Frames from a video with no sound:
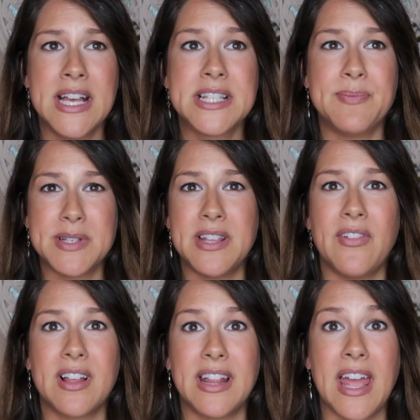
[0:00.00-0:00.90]

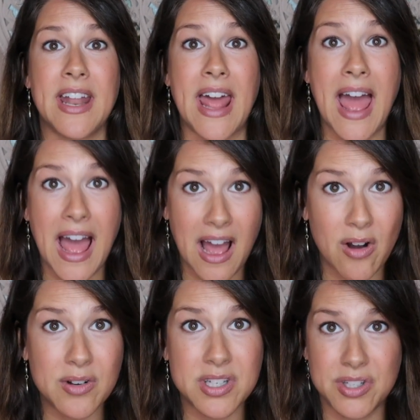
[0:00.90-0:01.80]
specifically on
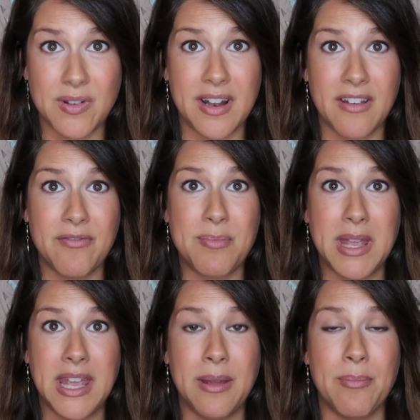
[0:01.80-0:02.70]
how to do
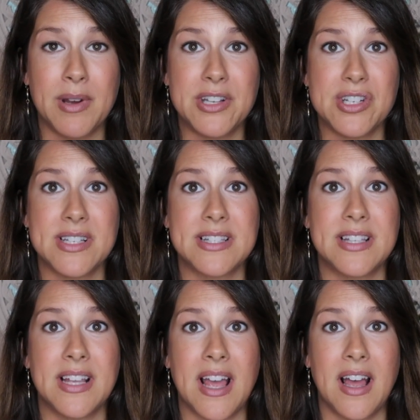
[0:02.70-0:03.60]
NFP, but just